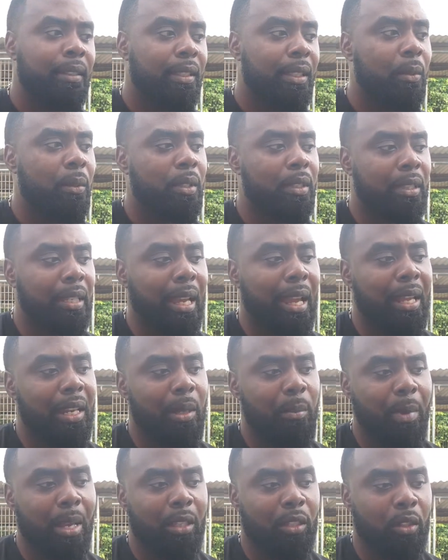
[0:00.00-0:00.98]
what's happening,
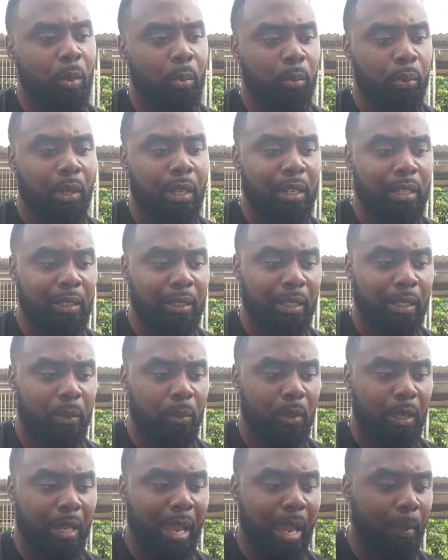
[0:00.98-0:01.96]
and make some breedings
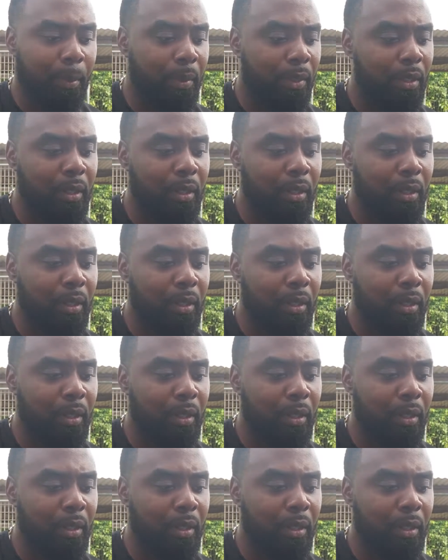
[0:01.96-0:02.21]
happen.